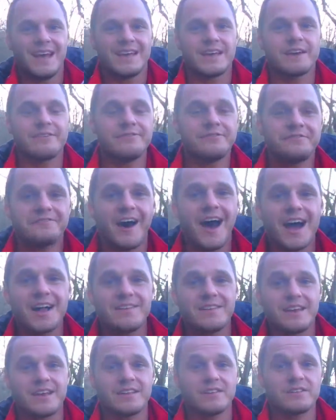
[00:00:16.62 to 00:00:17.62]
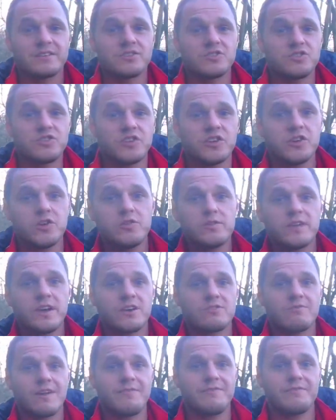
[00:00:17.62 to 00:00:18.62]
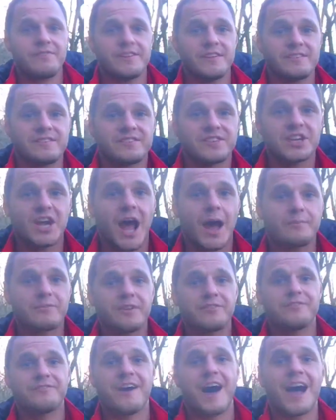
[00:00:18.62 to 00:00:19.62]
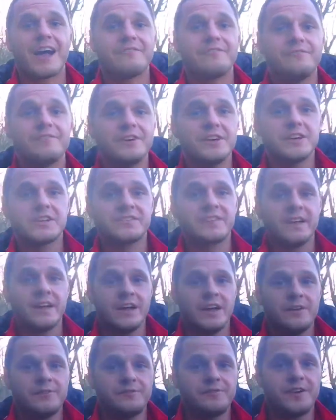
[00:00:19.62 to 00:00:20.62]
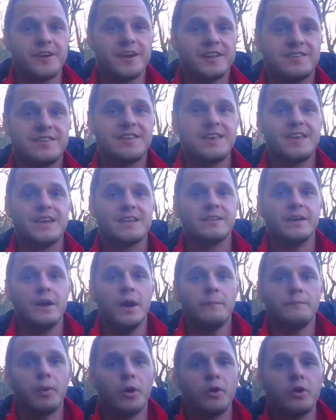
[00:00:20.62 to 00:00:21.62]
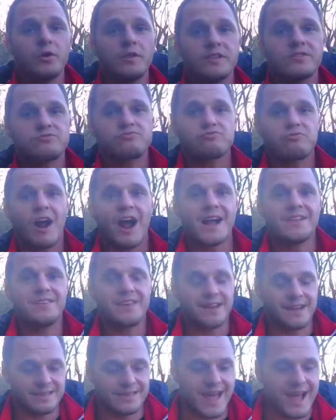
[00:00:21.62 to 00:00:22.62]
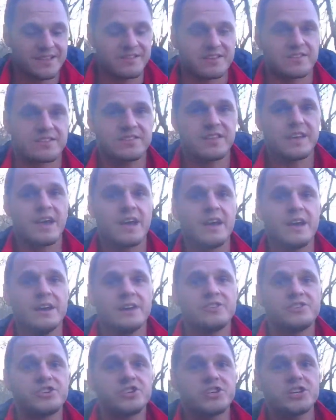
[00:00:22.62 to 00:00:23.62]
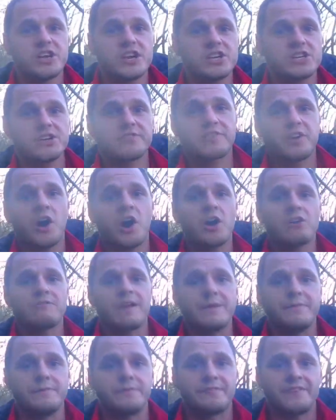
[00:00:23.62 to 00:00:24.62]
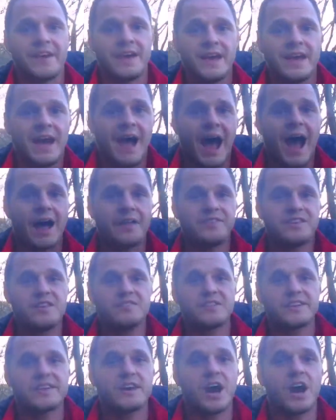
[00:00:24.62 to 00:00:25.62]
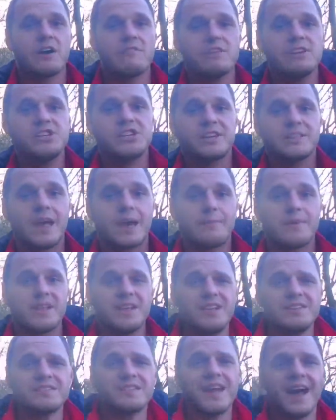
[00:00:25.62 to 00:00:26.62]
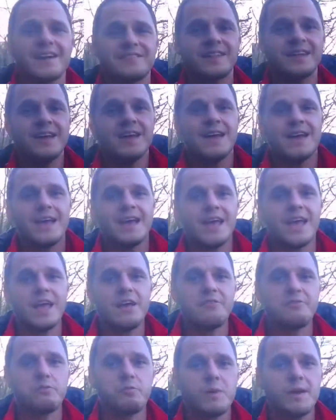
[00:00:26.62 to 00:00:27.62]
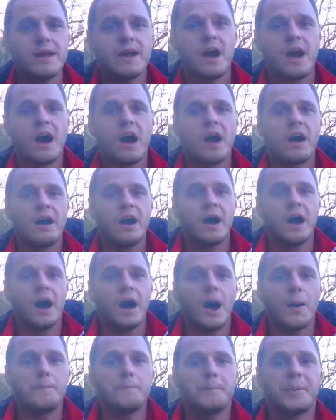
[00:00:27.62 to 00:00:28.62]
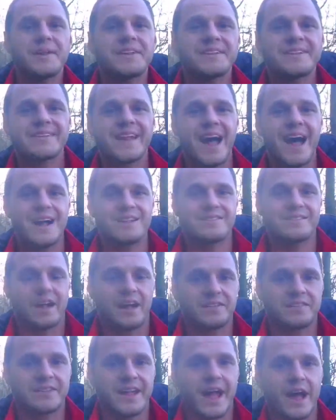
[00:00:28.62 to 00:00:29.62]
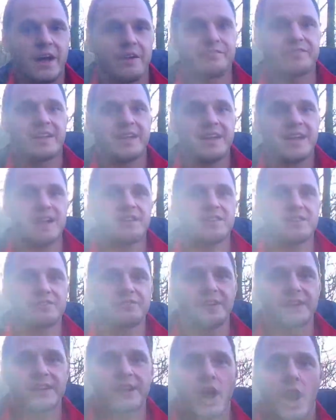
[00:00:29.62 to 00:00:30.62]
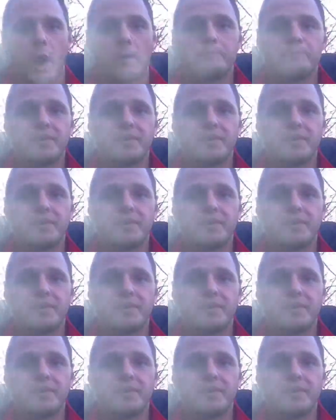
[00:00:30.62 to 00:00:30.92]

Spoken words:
You can find it in 2 Corinthians chapter 5, verse 13. Paul is writing a letter to the church of Corinth, and he's encouraging them, and he says, if we are besides ourselves, it is for God,